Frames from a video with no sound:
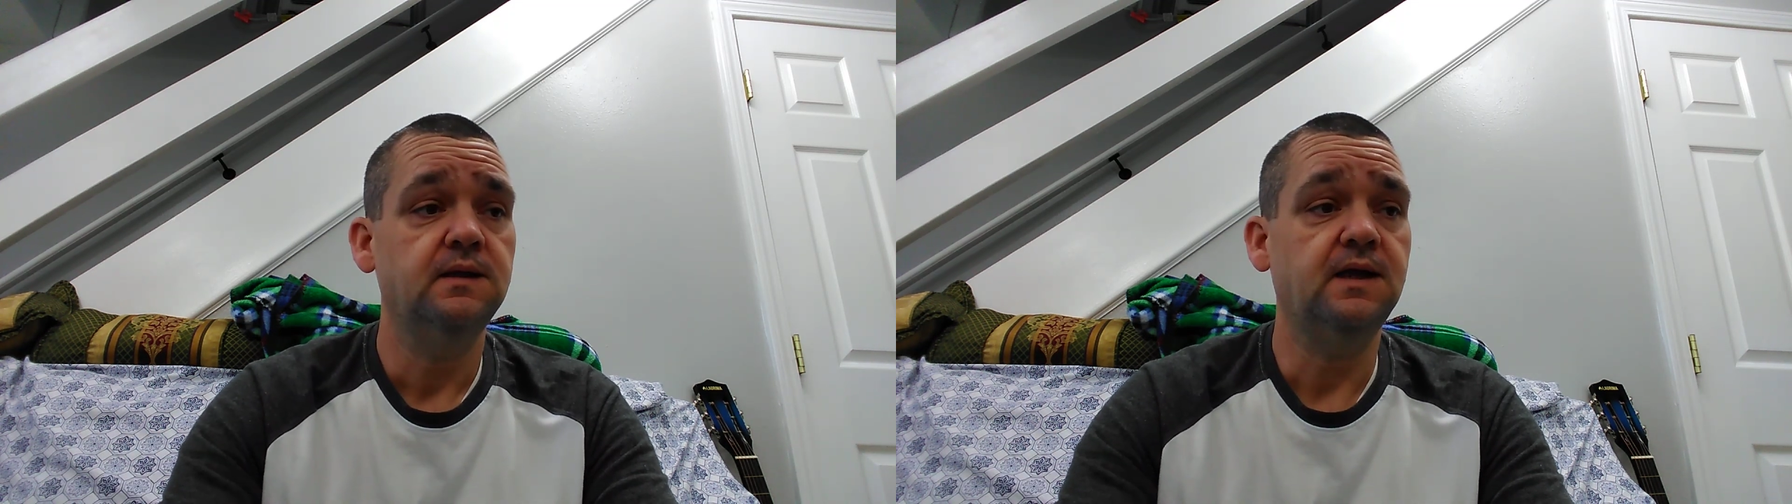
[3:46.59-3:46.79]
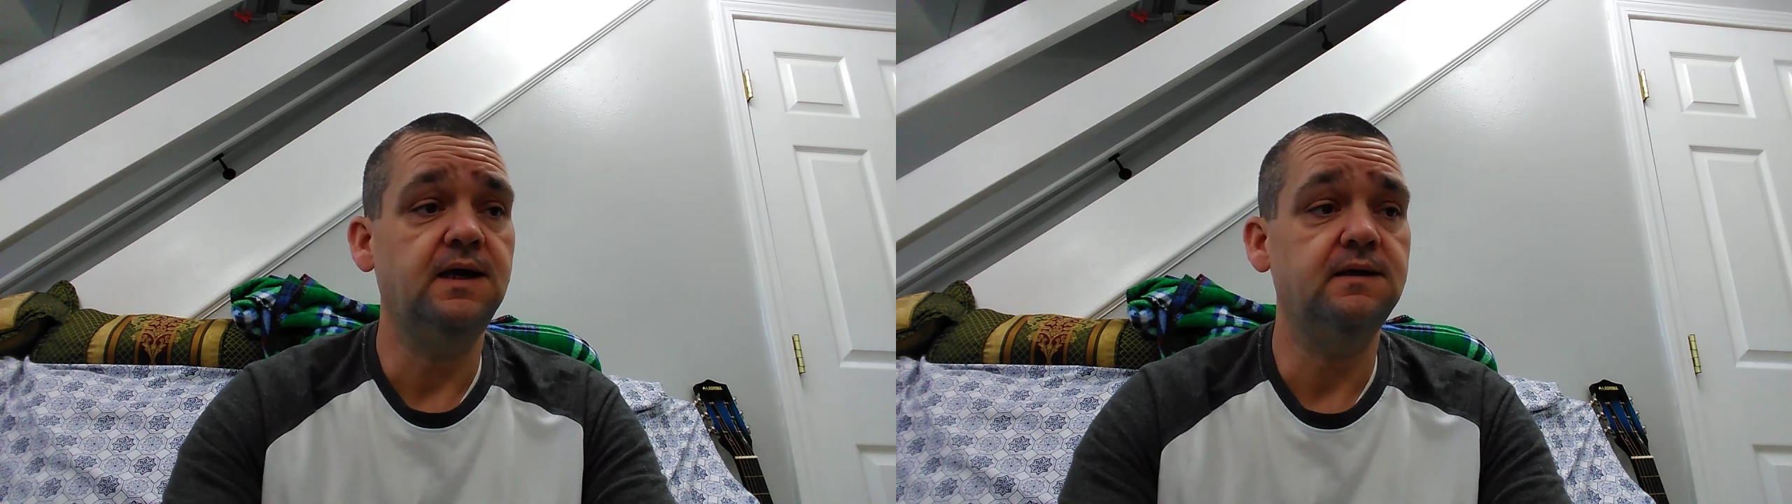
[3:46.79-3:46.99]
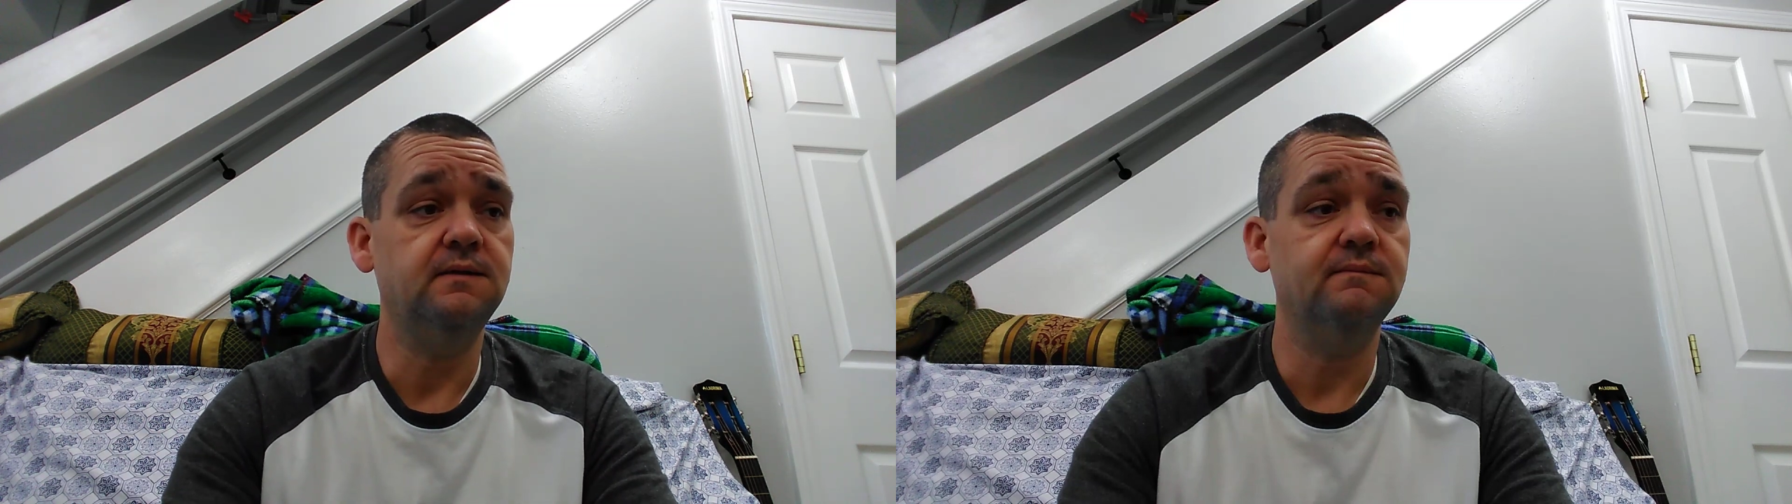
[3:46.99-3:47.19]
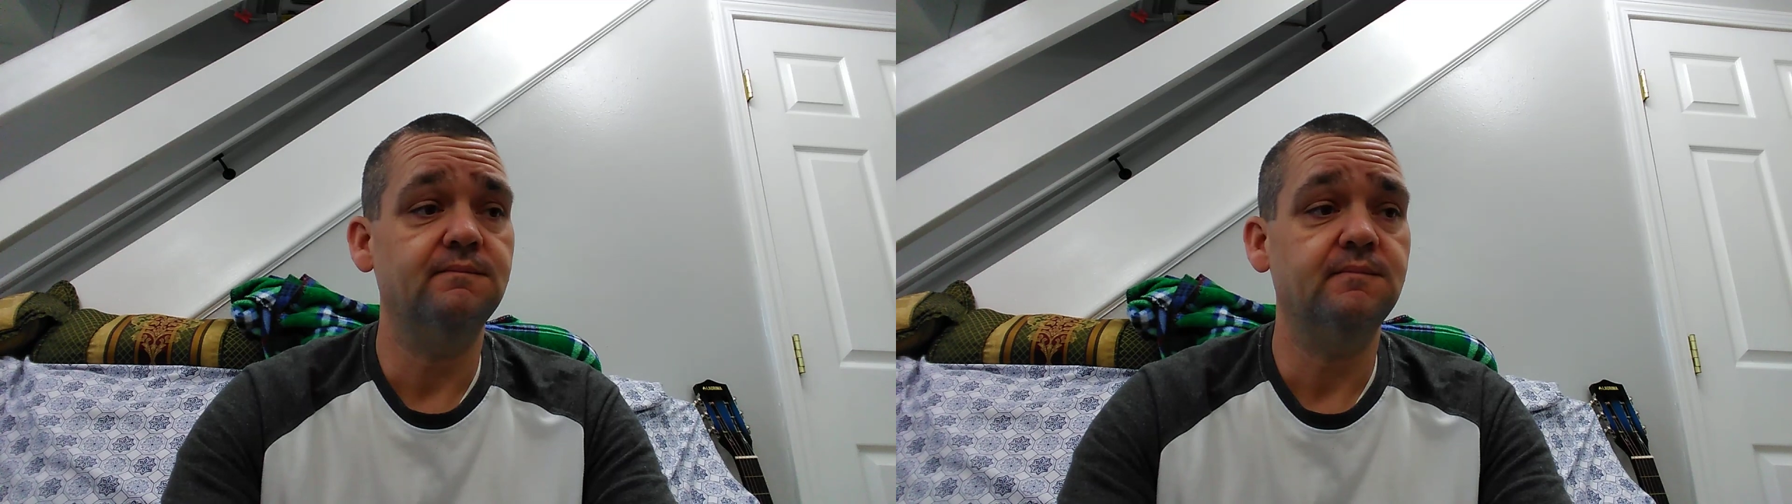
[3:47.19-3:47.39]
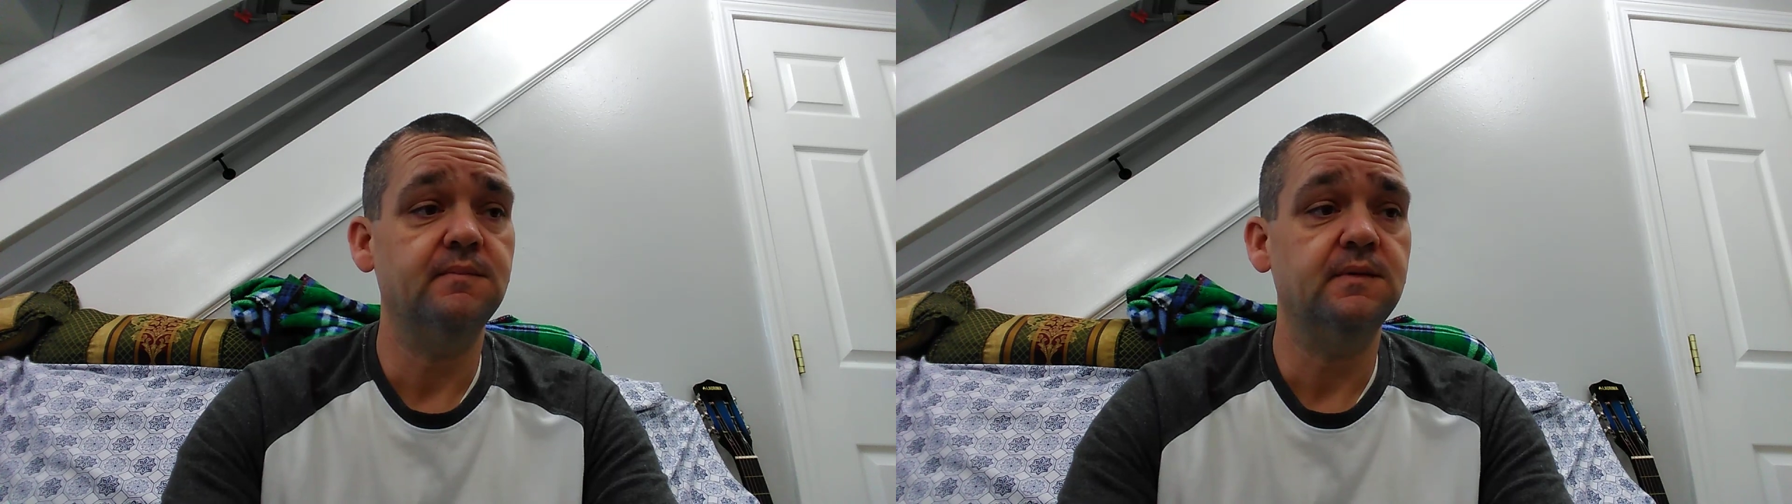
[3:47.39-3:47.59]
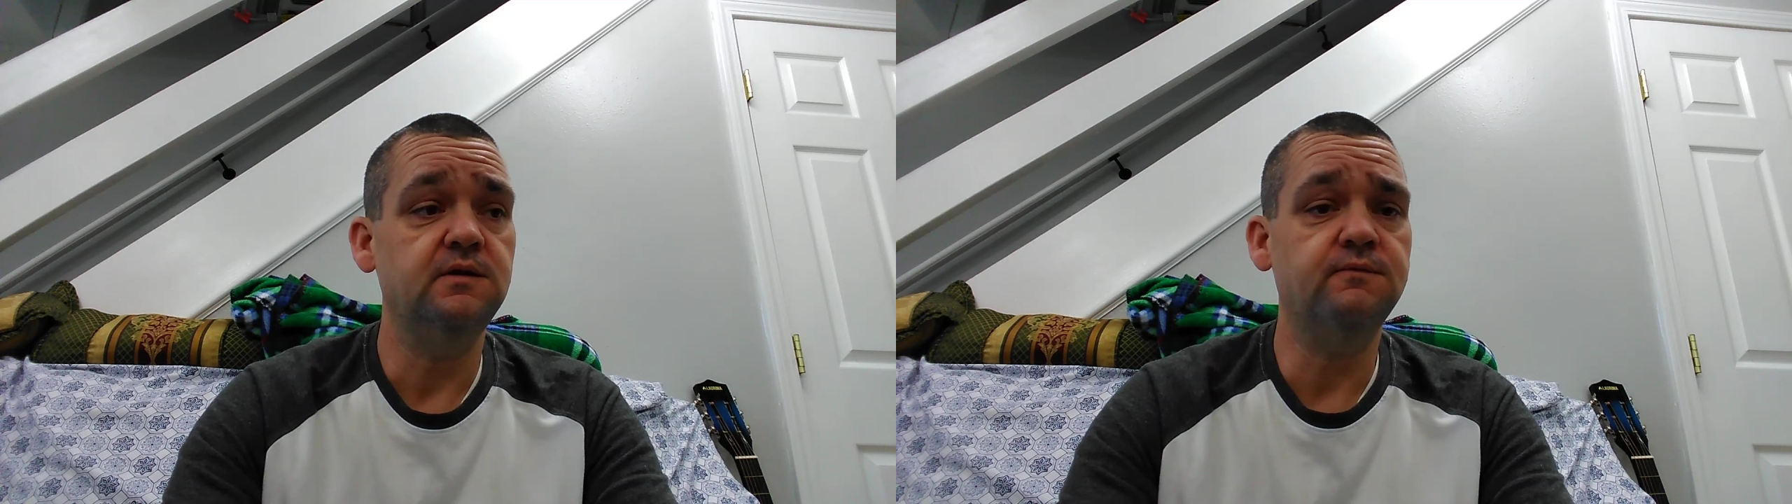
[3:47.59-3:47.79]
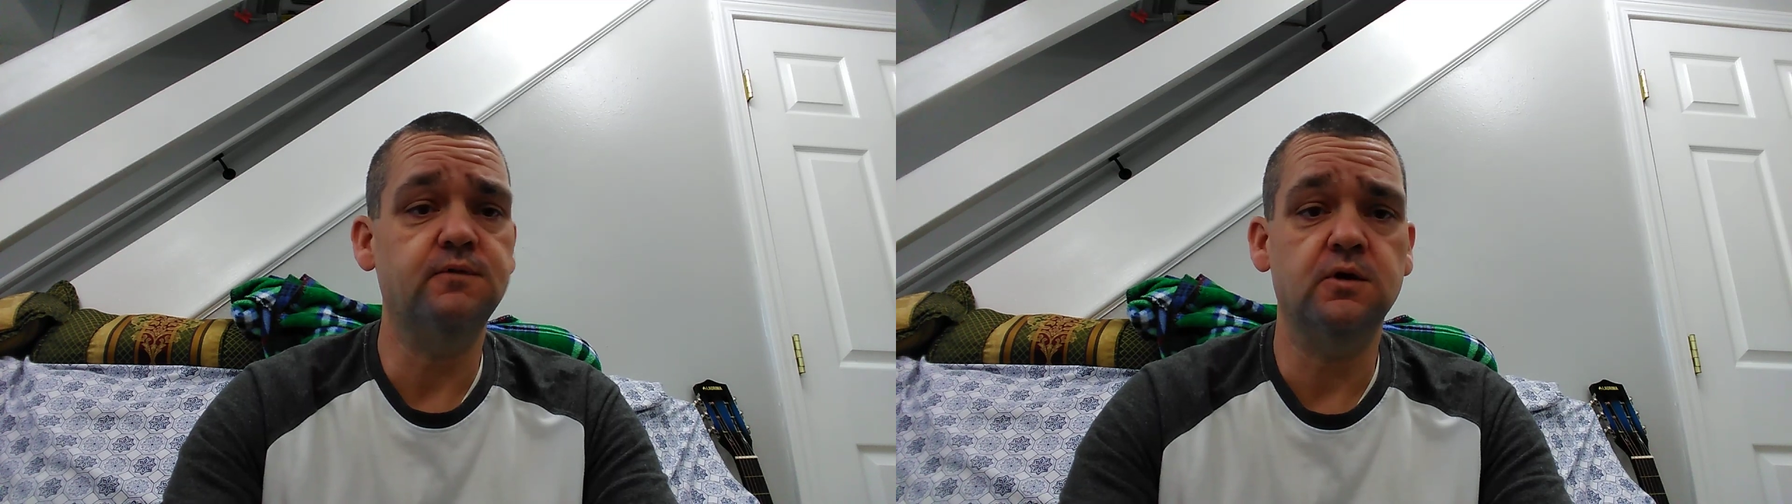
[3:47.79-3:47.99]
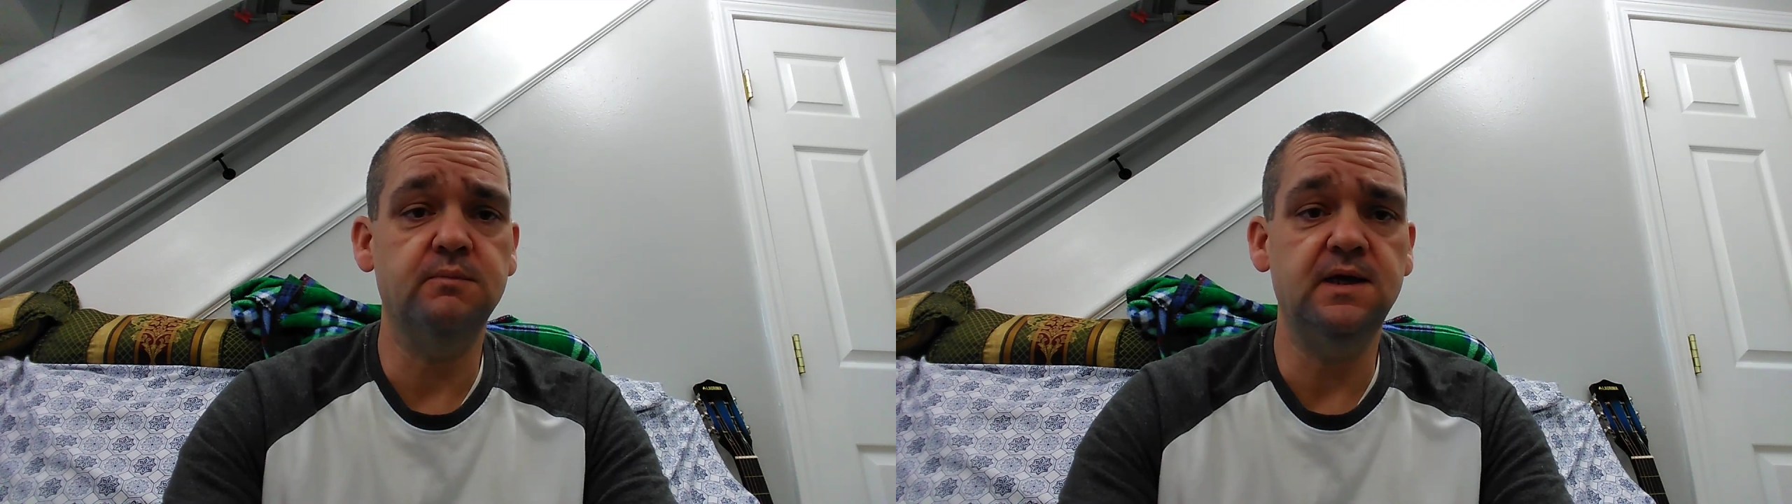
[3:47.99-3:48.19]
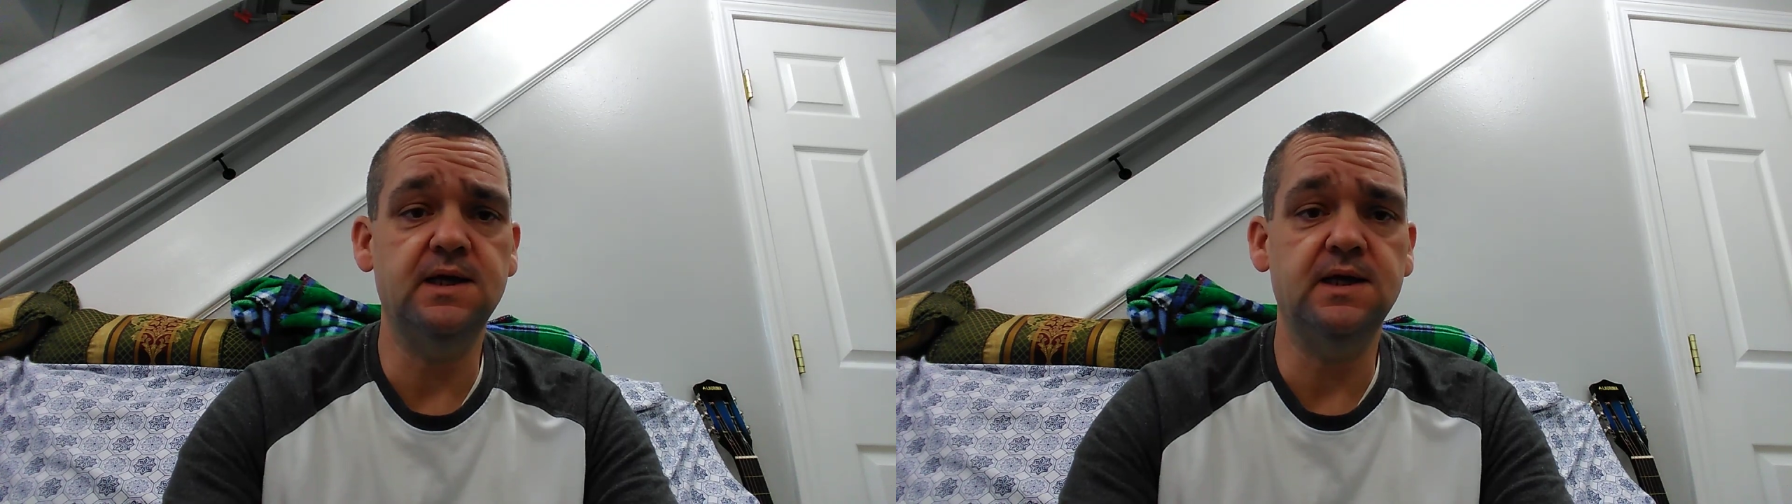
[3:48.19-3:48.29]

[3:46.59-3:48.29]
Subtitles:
like, you've heard me